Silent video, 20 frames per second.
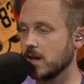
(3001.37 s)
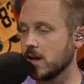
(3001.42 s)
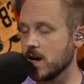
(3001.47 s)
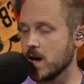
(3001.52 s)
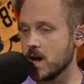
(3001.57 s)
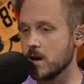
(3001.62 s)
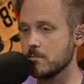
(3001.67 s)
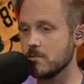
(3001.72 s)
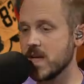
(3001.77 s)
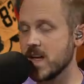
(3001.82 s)

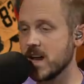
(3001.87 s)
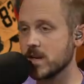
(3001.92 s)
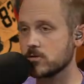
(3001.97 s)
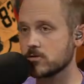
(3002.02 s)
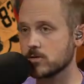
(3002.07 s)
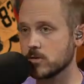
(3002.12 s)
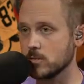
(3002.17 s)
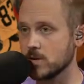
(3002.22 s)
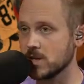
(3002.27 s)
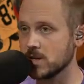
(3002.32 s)
that has
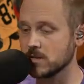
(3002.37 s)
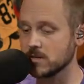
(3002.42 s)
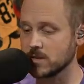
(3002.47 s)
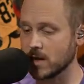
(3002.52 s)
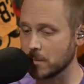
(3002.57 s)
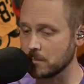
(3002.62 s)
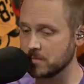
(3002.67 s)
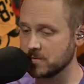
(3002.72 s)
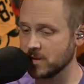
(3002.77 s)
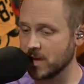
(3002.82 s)
tremendous
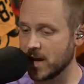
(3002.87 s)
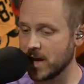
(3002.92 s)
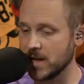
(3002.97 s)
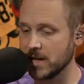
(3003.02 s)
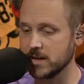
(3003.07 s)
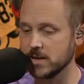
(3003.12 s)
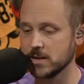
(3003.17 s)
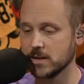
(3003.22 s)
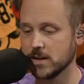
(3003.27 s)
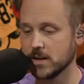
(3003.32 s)

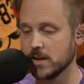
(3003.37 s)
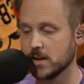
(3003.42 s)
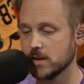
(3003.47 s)
upside.